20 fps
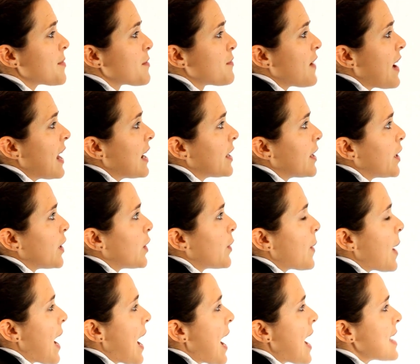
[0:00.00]
Not anymore,
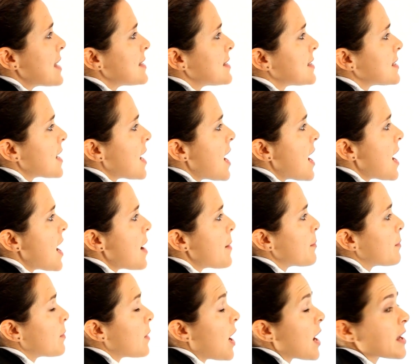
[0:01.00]
as we are here to
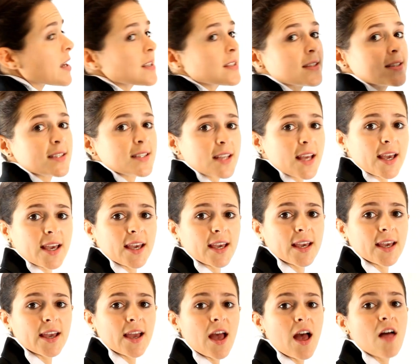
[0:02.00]
explain the key differences
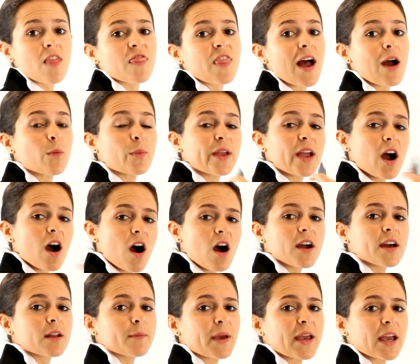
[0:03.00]
between a water softener
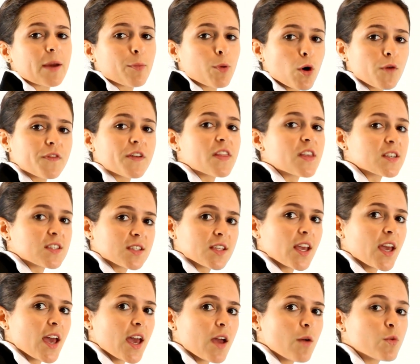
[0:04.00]
and water
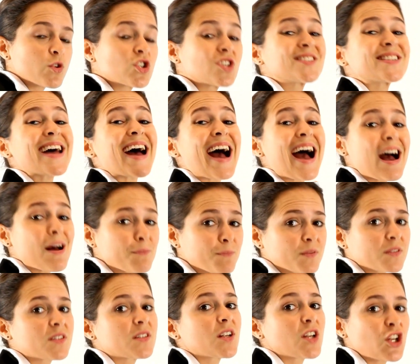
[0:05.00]
filter so that you can figure
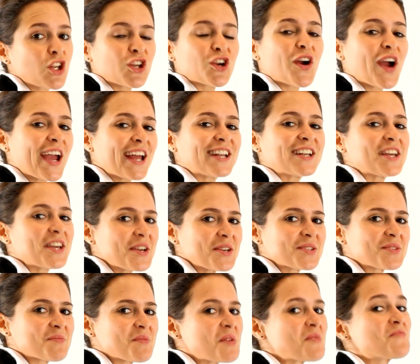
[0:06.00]
out what you need for your
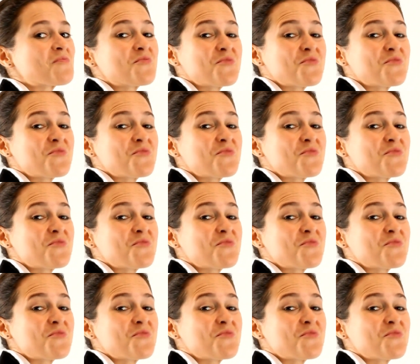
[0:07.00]
home.